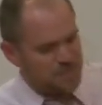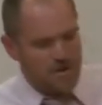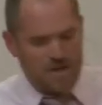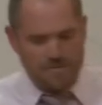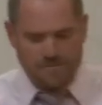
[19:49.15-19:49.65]

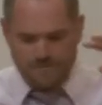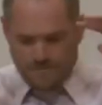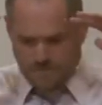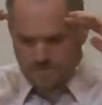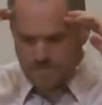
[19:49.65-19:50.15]
from
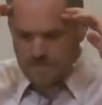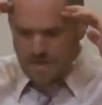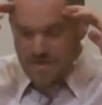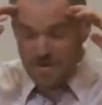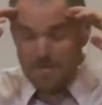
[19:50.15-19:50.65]

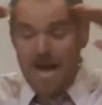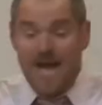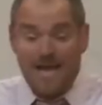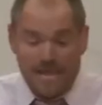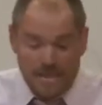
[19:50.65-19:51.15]
the
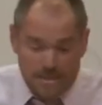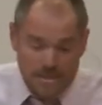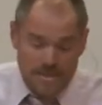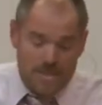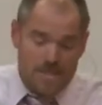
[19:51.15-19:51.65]
mind
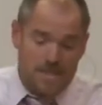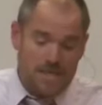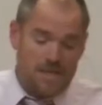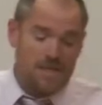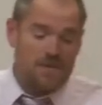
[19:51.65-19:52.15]

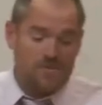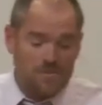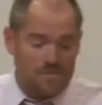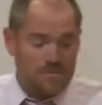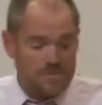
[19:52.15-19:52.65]

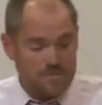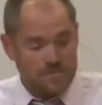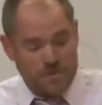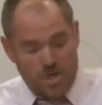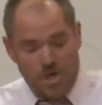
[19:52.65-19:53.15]
in
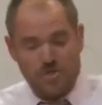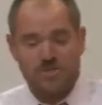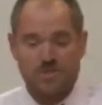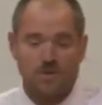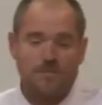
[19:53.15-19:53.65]
the
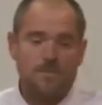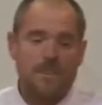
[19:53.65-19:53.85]
culture,